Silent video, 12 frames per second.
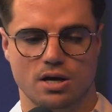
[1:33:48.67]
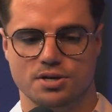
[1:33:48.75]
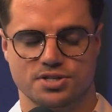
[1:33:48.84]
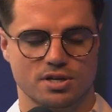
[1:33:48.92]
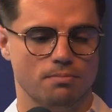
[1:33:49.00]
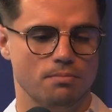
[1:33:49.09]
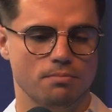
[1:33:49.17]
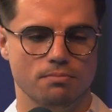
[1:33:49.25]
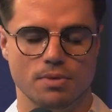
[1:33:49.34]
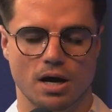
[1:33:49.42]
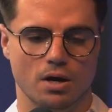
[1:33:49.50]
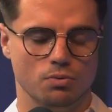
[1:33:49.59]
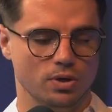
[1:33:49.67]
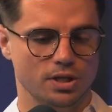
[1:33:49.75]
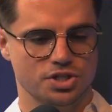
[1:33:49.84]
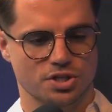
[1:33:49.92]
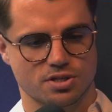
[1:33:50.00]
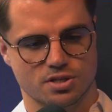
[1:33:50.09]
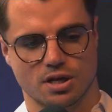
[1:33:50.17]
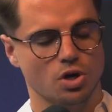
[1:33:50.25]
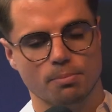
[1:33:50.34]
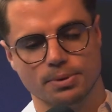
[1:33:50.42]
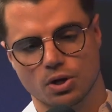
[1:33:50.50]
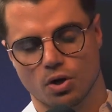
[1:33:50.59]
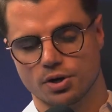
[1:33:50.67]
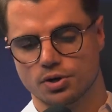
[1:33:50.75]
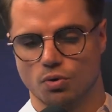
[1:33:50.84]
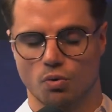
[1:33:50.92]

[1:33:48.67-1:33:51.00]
some religious topic on it